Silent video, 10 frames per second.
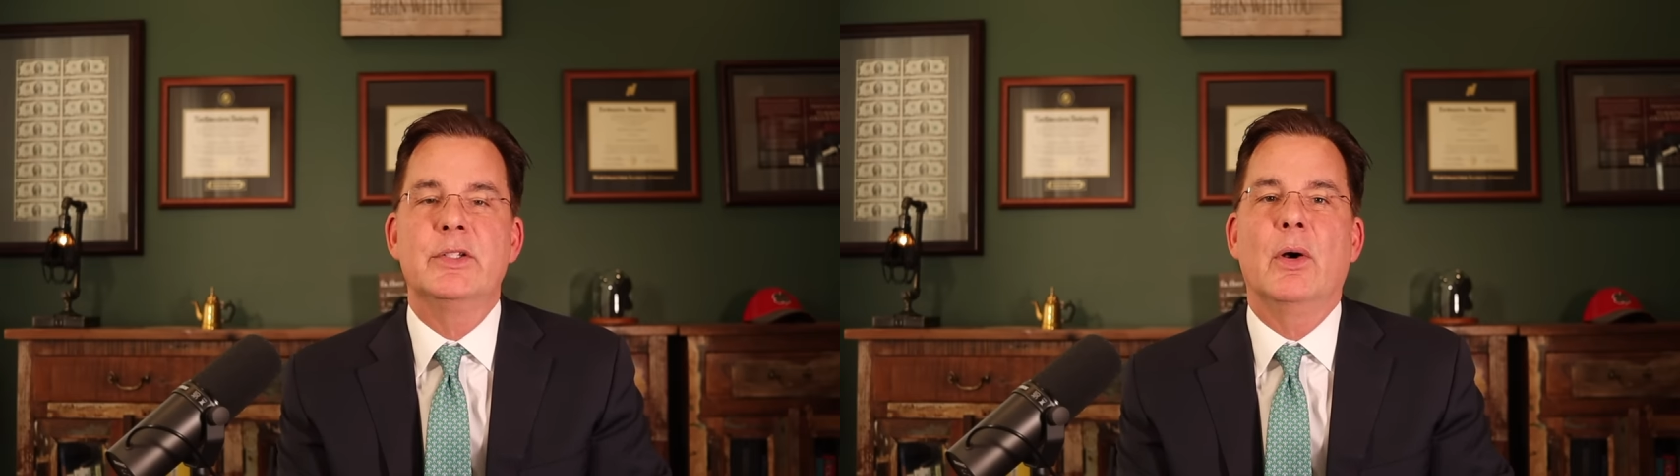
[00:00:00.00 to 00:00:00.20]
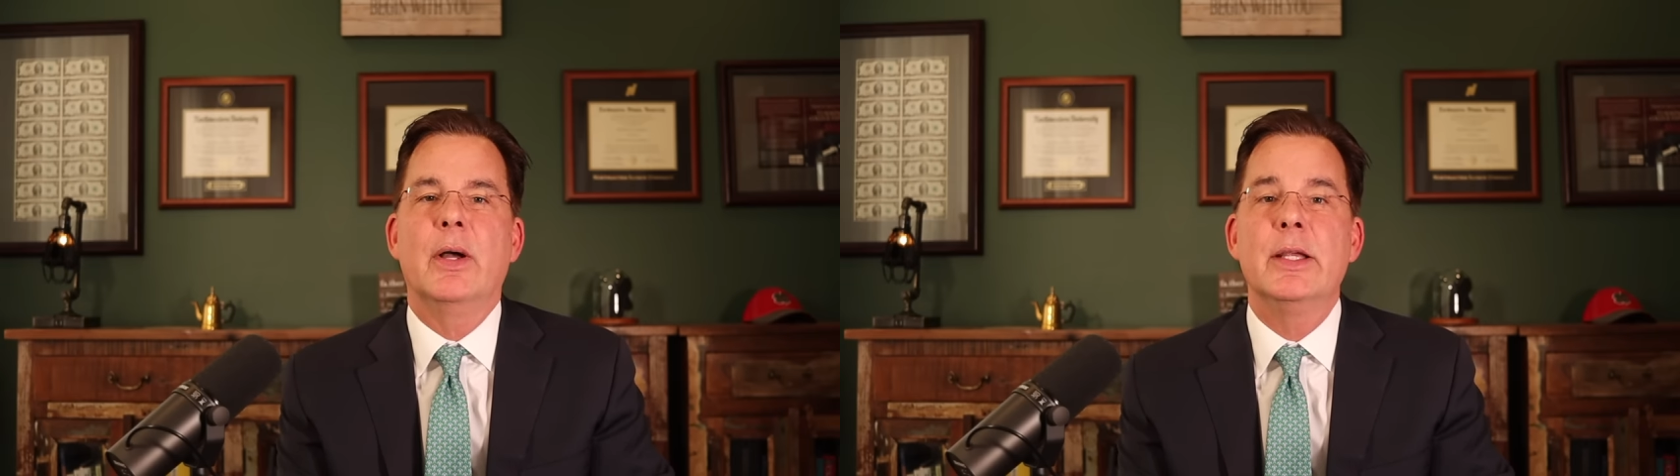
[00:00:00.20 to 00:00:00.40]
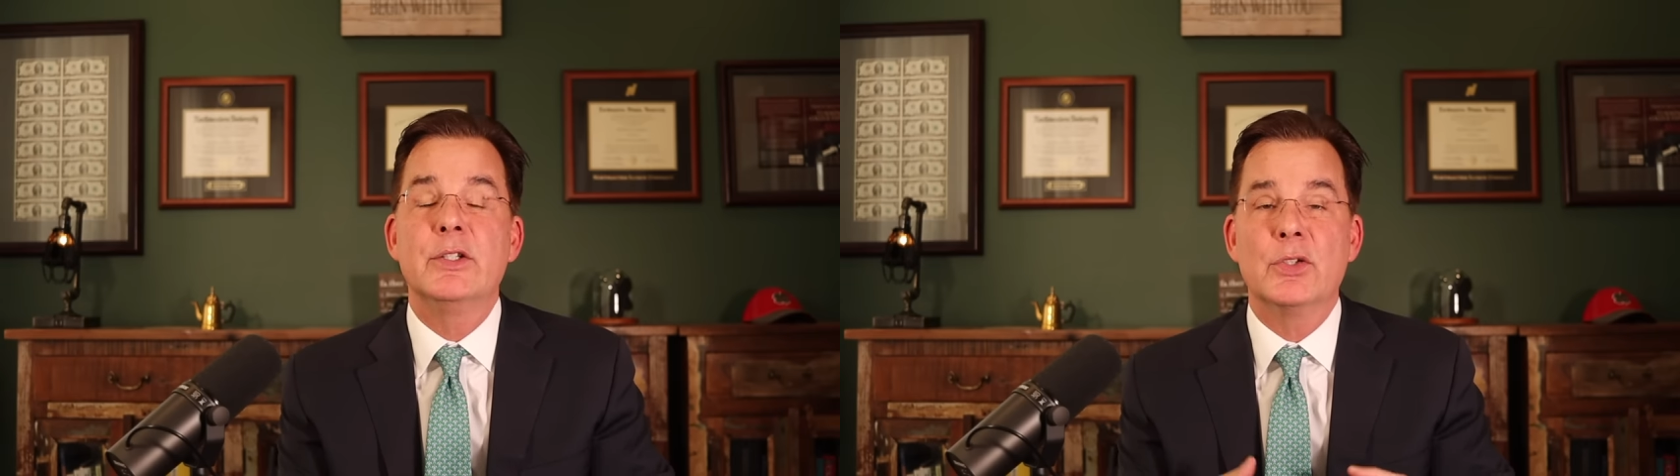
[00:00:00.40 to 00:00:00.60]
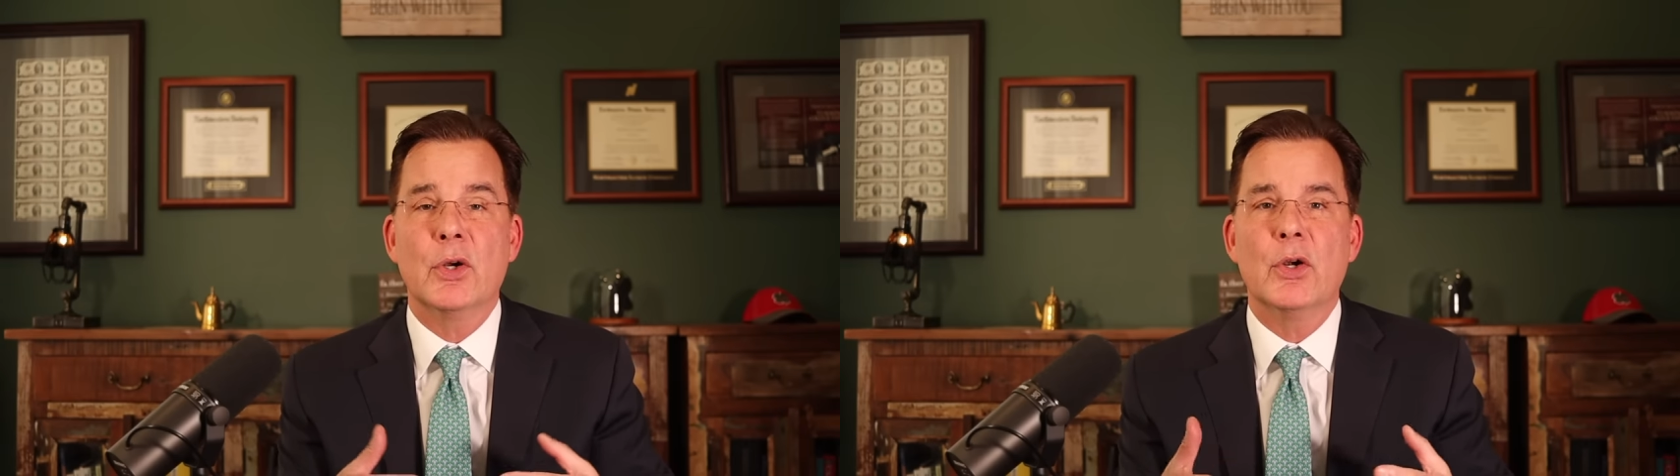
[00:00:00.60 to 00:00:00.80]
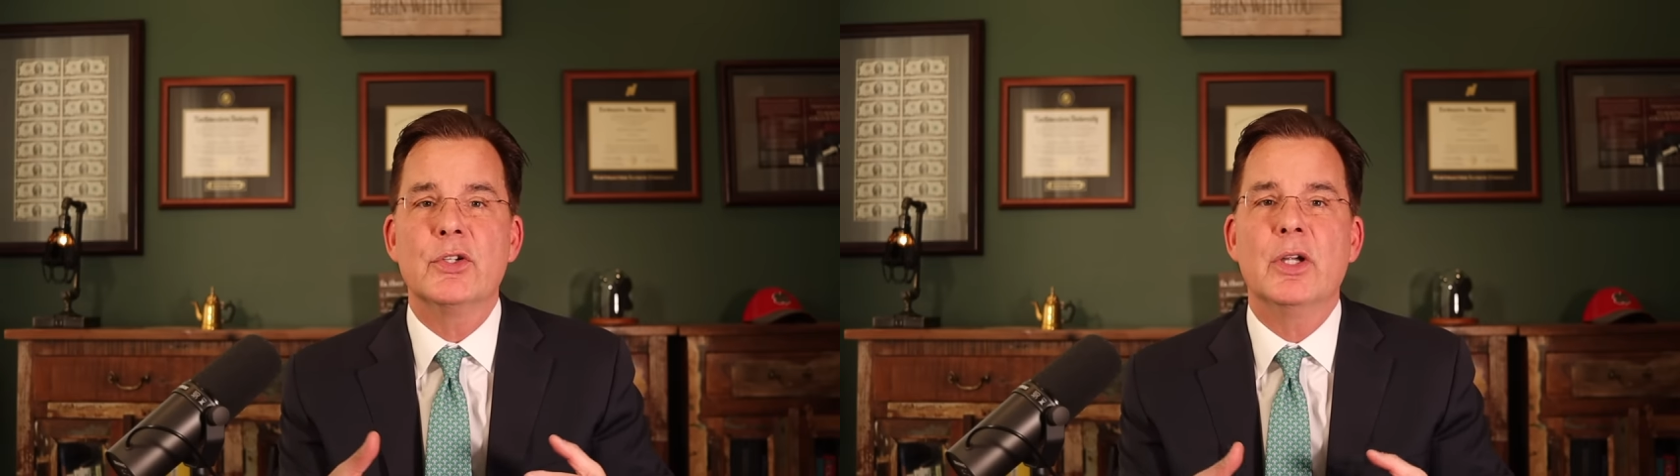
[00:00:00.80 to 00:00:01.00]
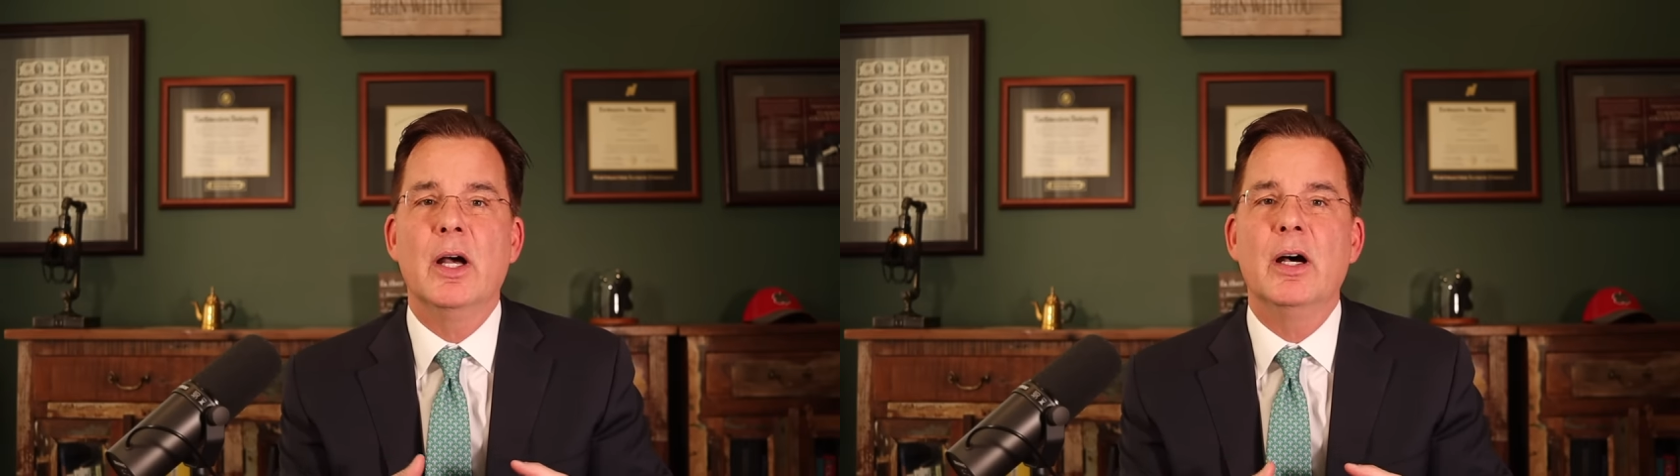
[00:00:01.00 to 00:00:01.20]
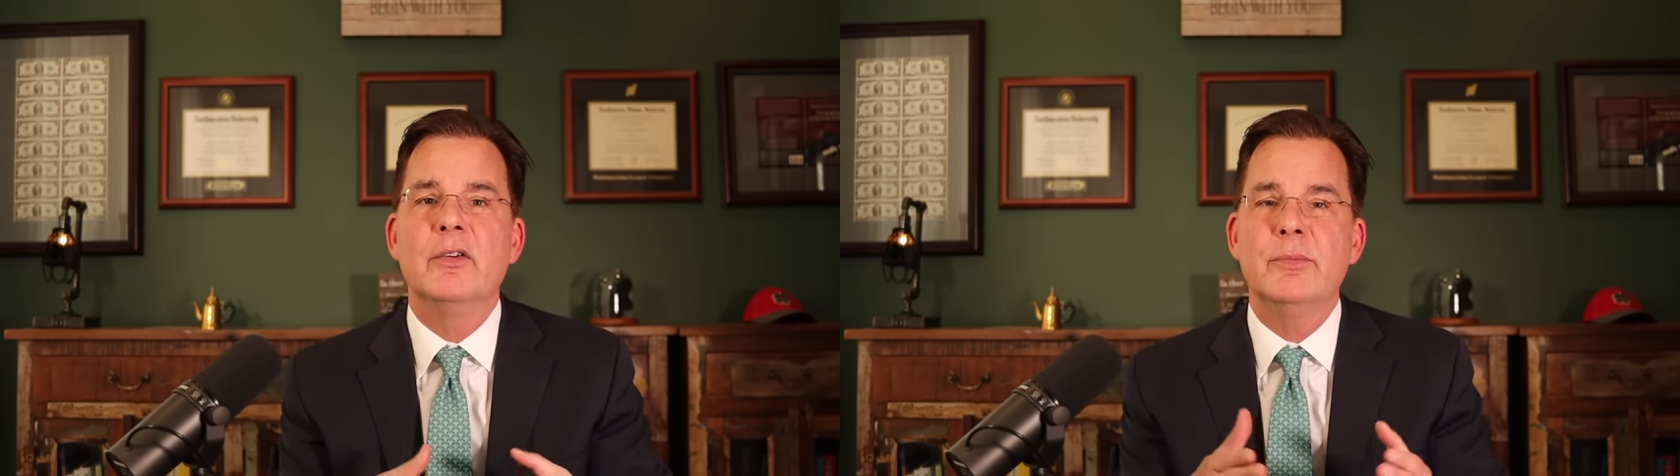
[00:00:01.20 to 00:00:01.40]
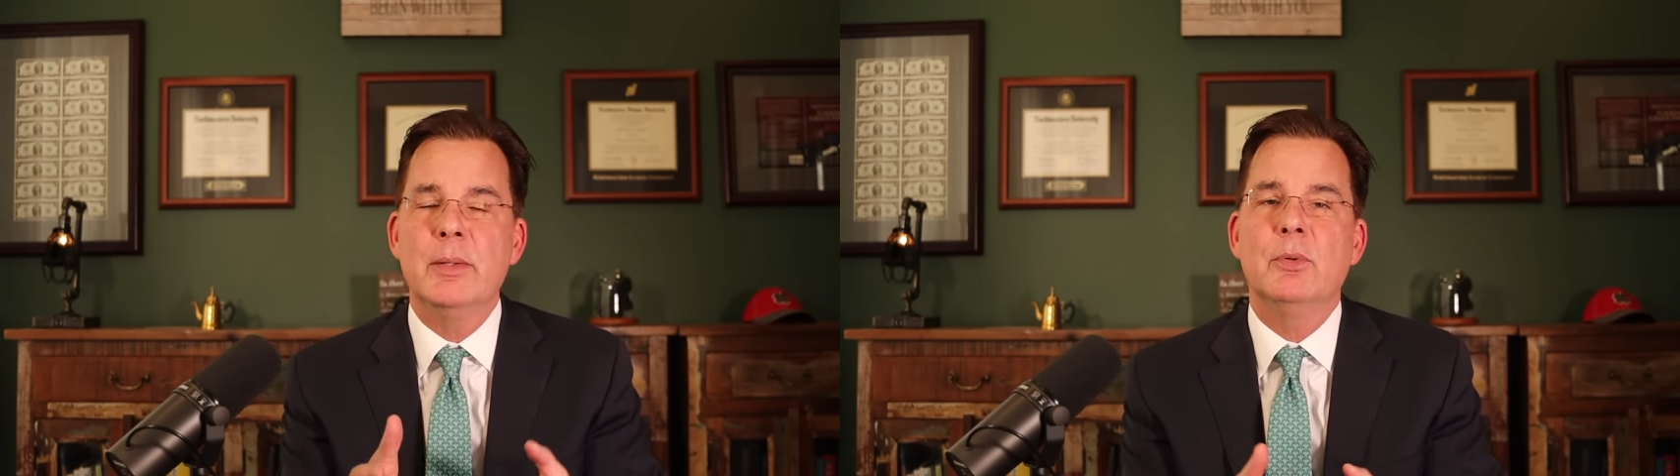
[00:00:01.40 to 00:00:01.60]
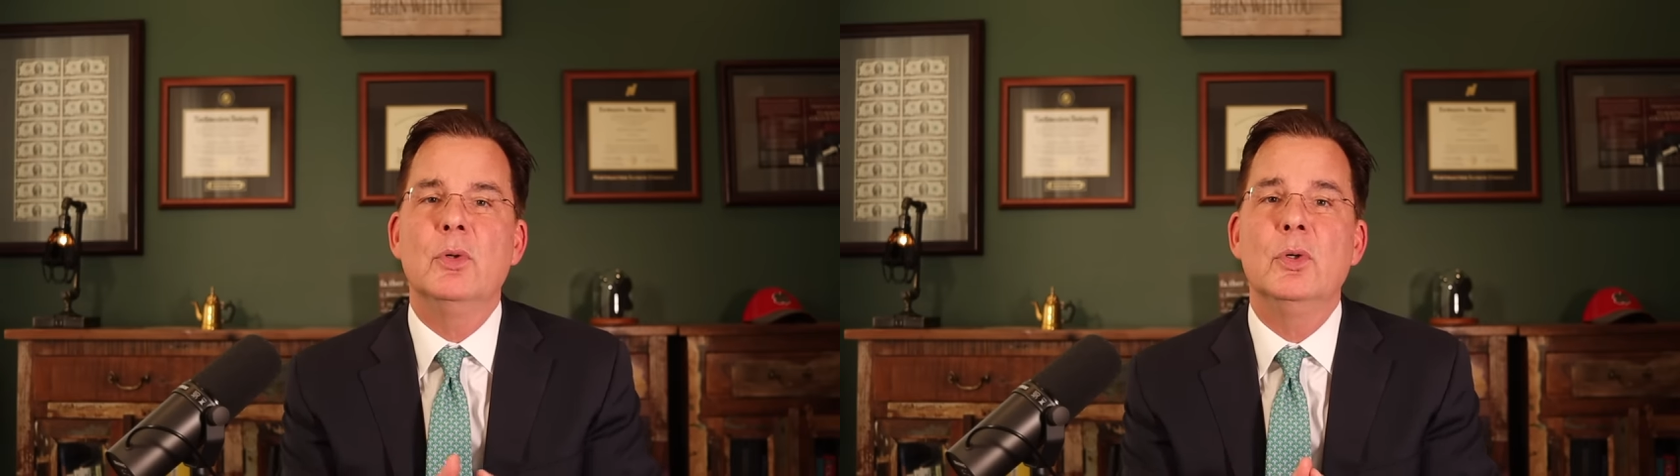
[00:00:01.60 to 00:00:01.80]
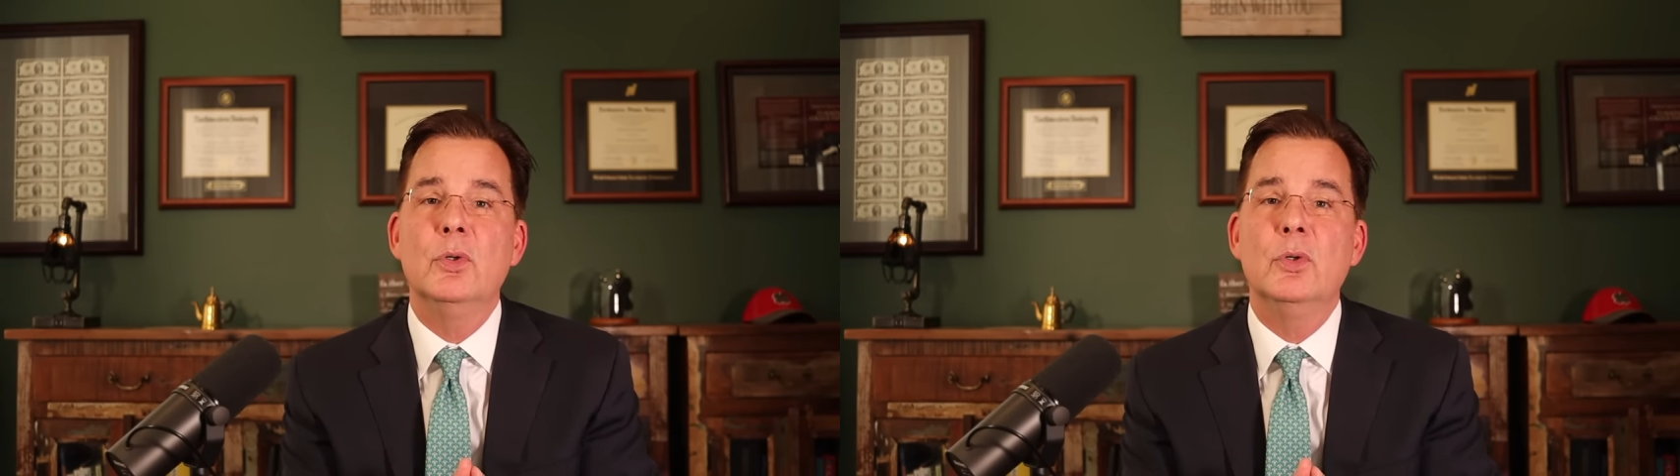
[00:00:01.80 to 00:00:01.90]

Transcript: saw a surge of people